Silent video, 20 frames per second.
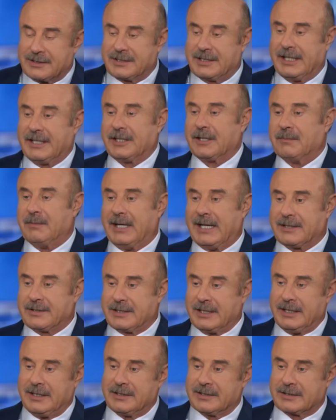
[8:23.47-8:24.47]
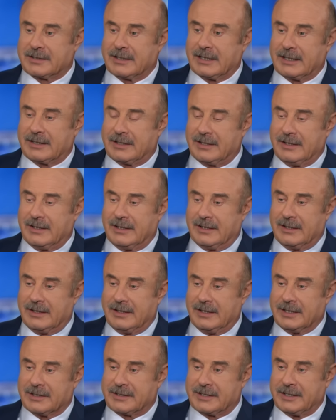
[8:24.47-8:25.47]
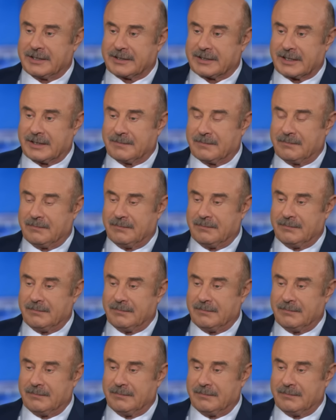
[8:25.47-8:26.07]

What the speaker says: send a message that this is a